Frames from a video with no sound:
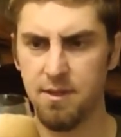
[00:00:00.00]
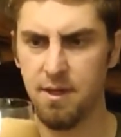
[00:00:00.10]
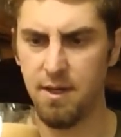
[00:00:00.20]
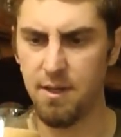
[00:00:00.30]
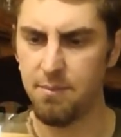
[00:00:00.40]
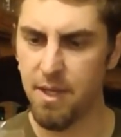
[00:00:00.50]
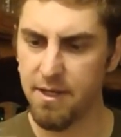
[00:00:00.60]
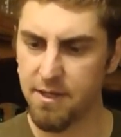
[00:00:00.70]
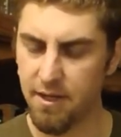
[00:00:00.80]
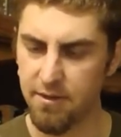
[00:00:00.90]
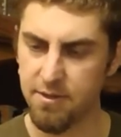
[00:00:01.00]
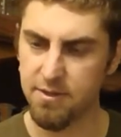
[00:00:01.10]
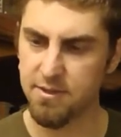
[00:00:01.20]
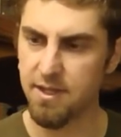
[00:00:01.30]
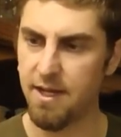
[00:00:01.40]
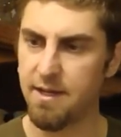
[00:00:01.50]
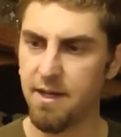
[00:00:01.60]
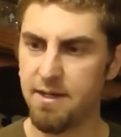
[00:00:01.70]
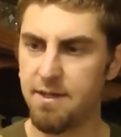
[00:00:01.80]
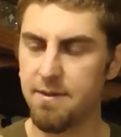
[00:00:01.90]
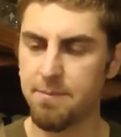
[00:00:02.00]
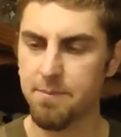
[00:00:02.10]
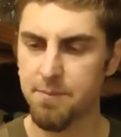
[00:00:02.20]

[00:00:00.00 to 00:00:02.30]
Um, head colors that kind of